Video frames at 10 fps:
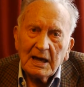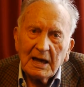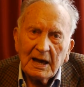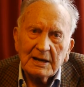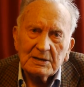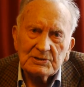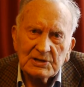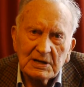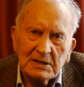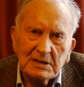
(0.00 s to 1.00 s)
And
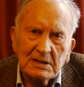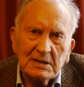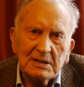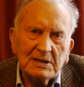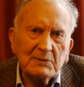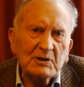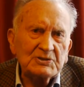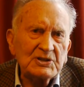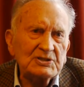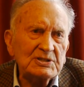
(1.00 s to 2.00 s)
uh, they
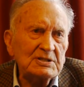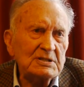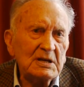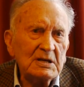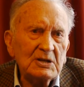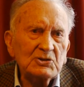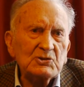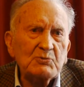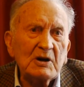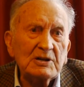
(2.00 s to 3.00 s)
wanted
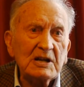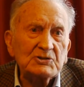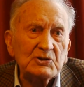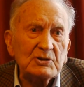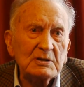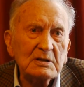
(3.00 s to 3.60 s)
just one lodger.